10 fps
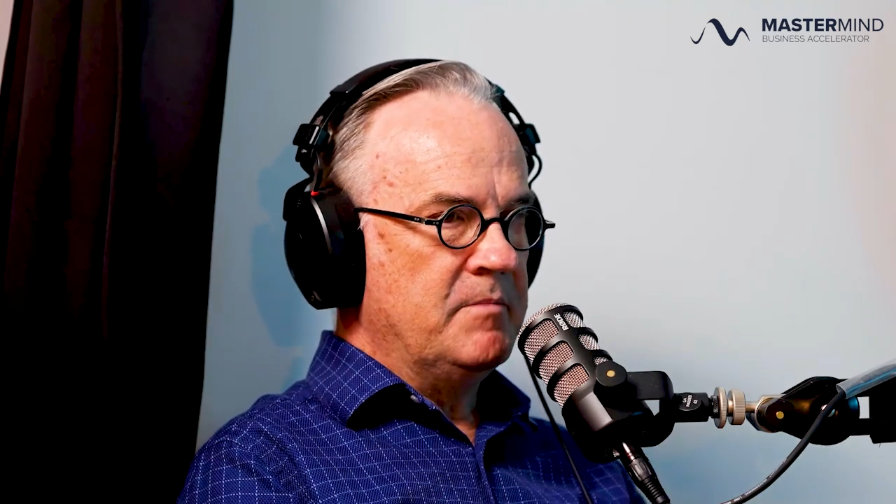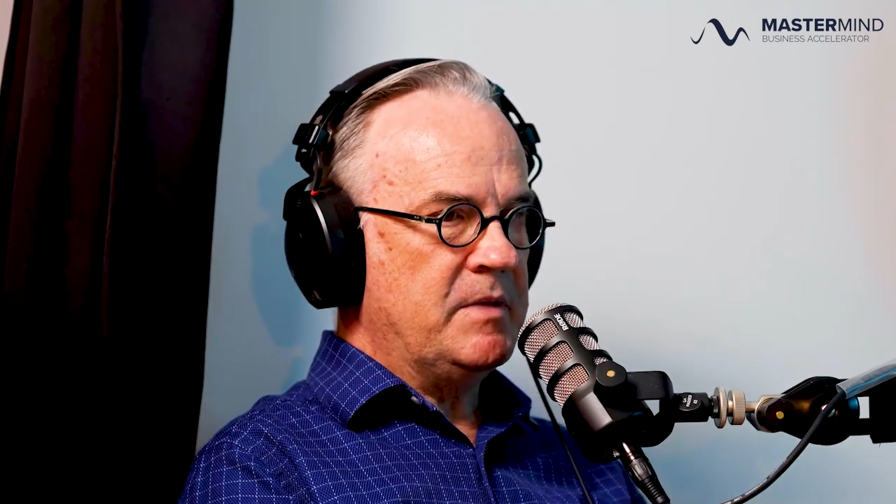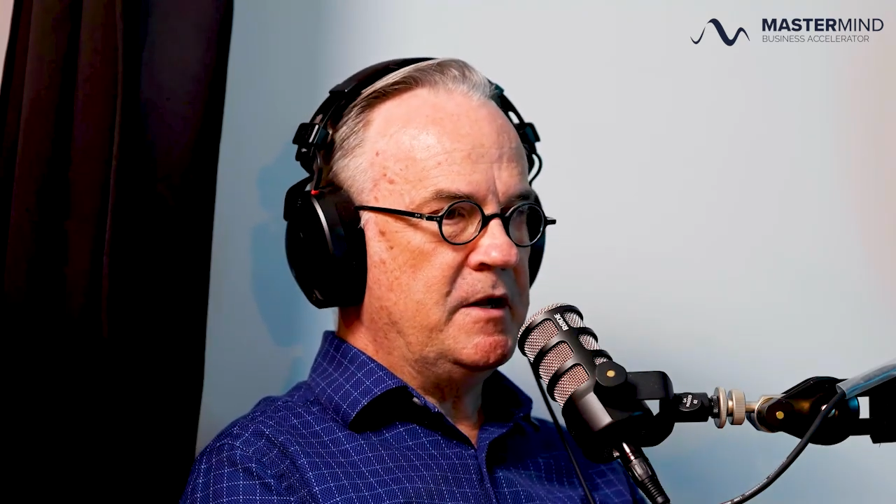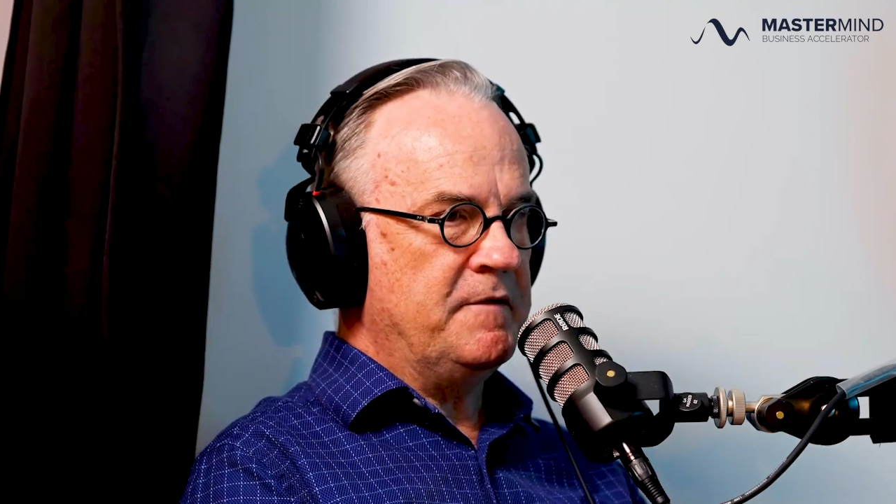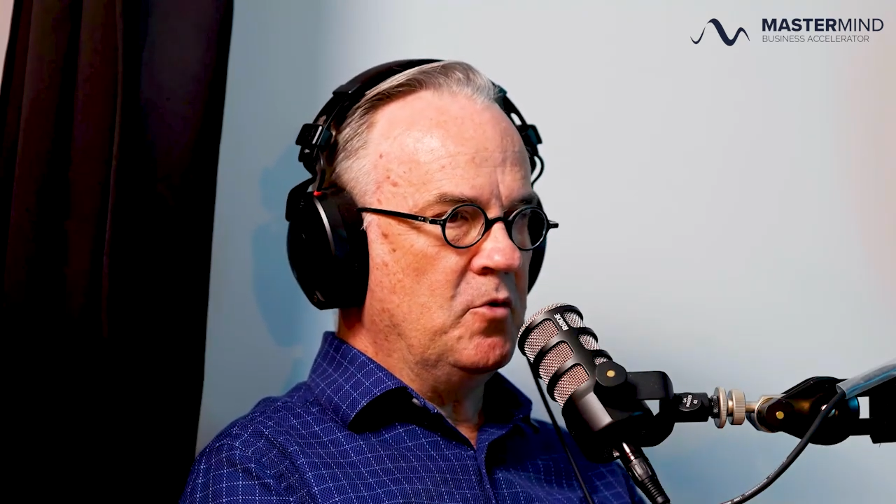
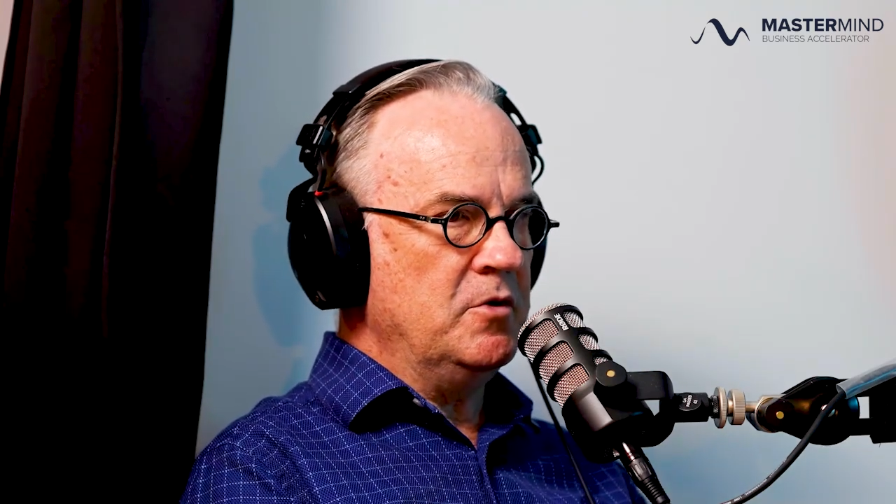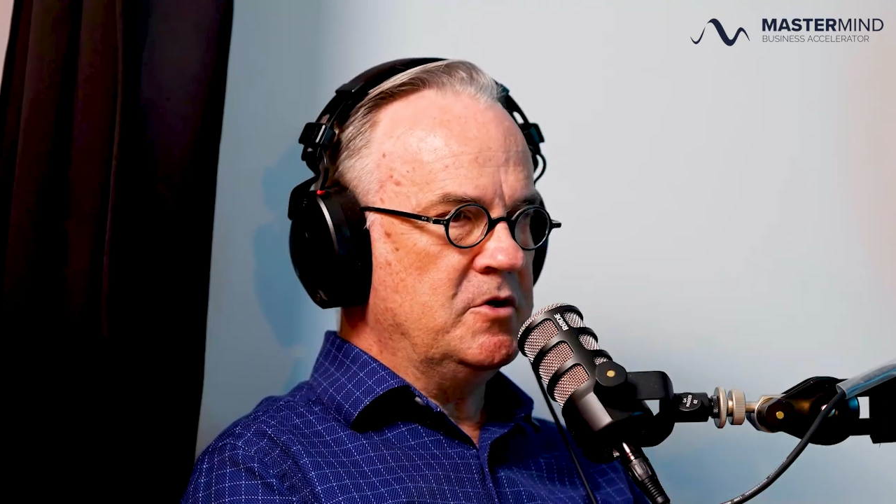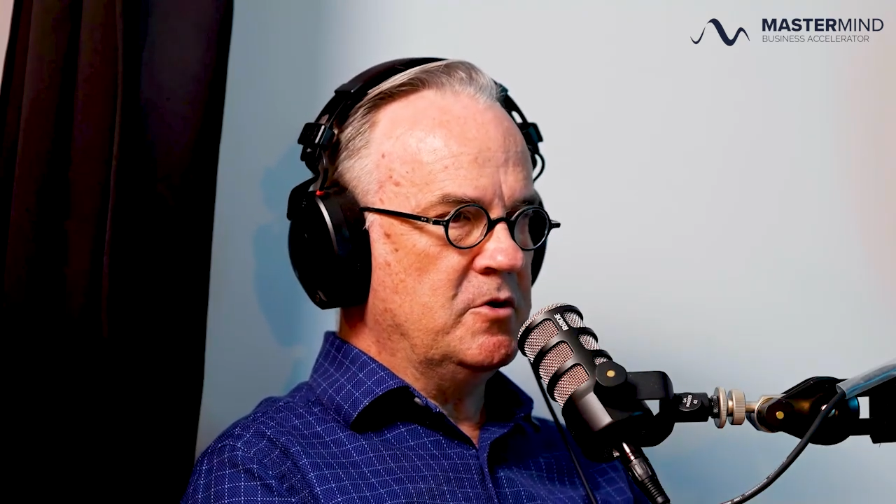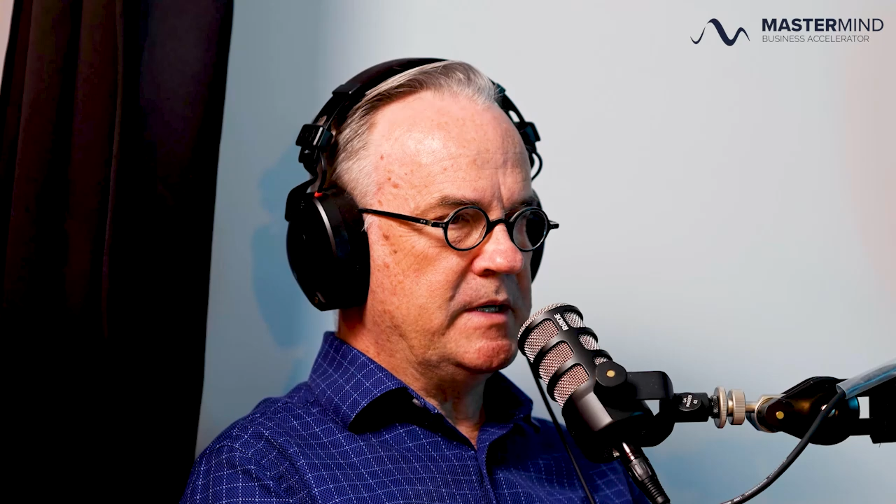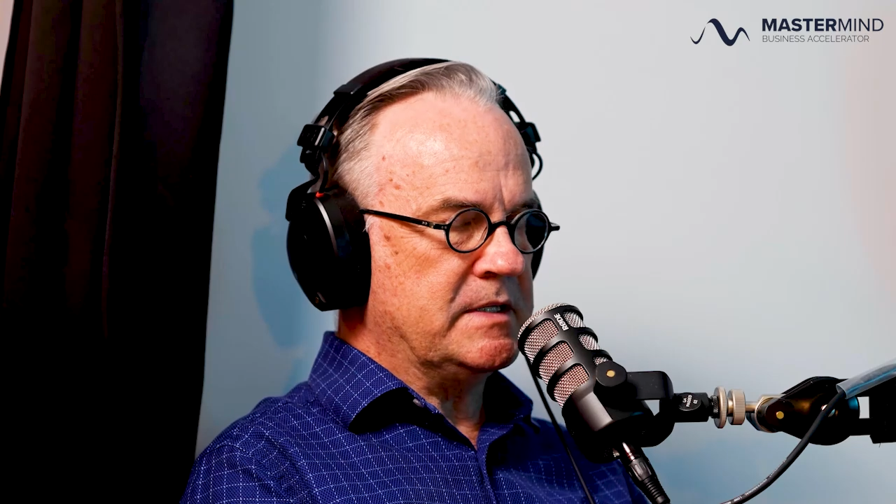But if all you're
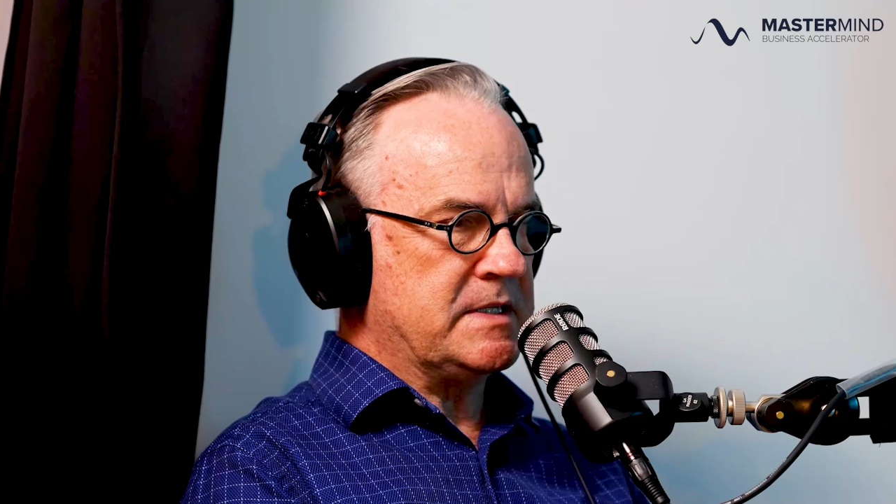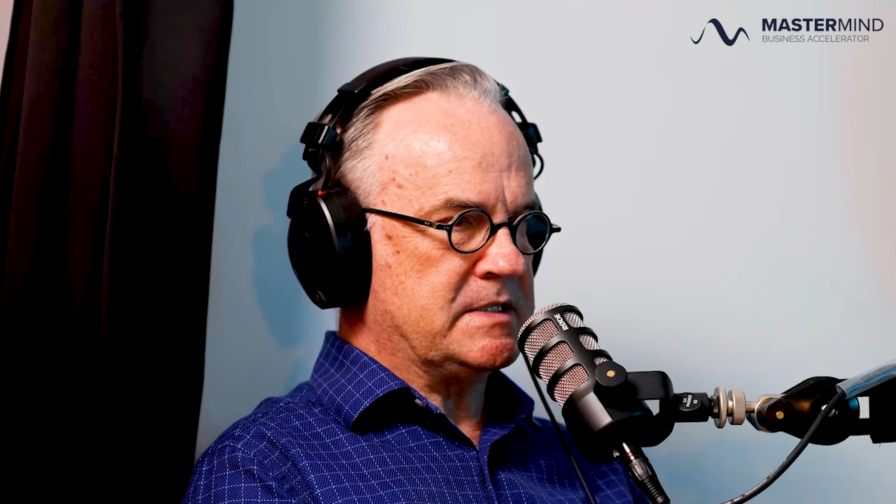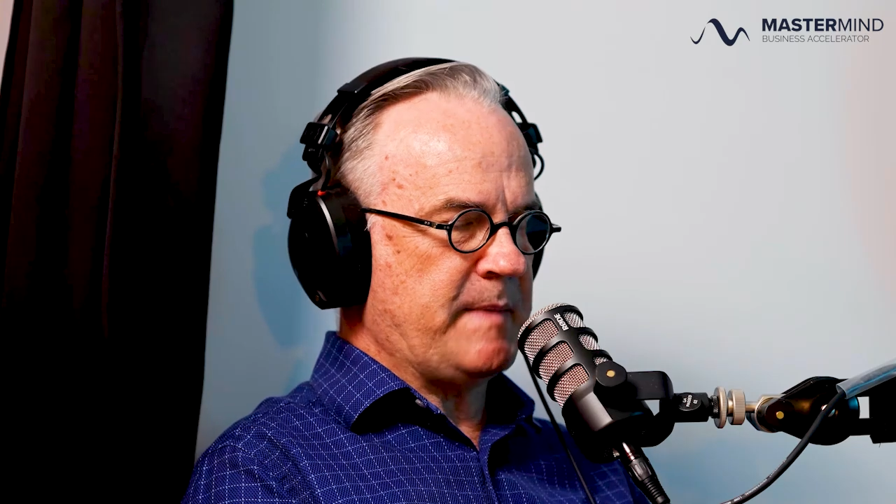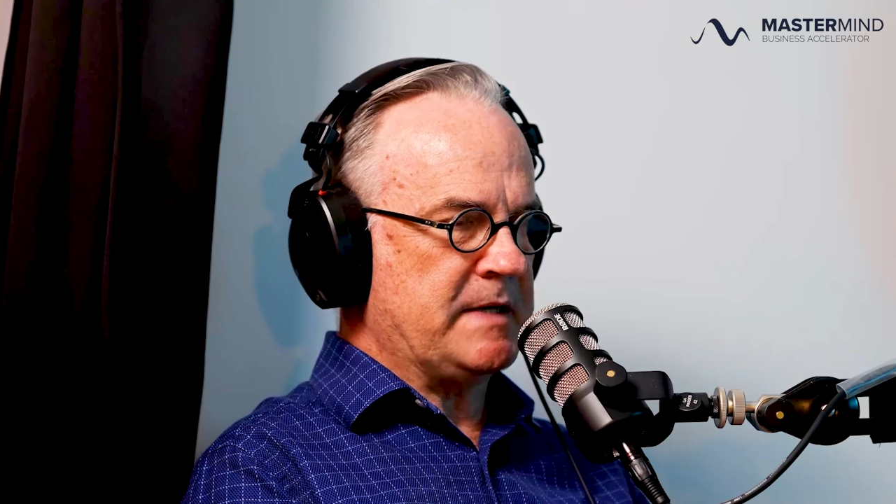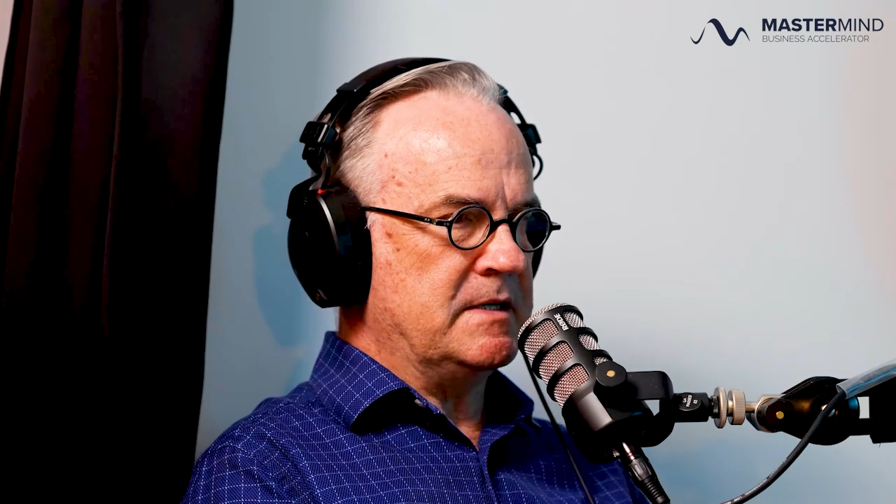doing is
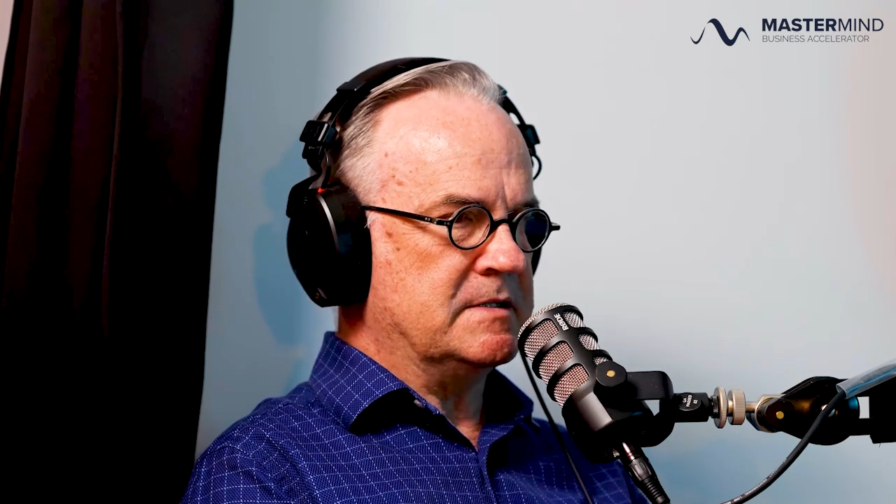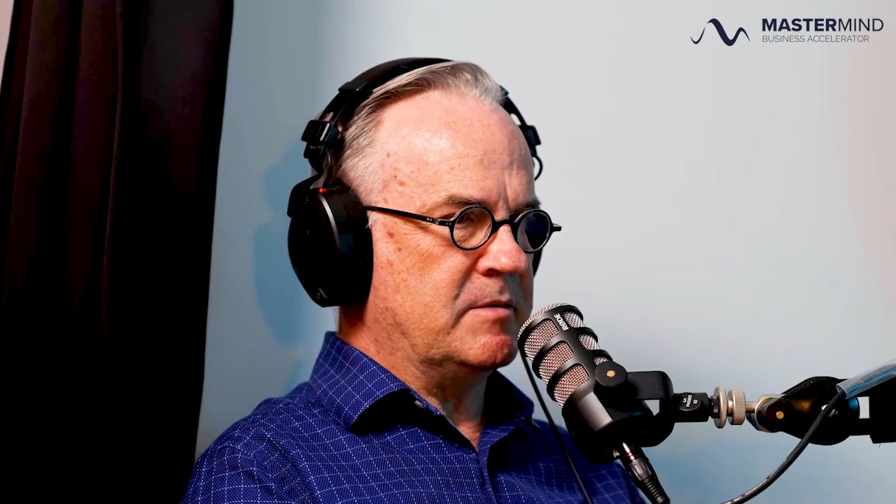expecting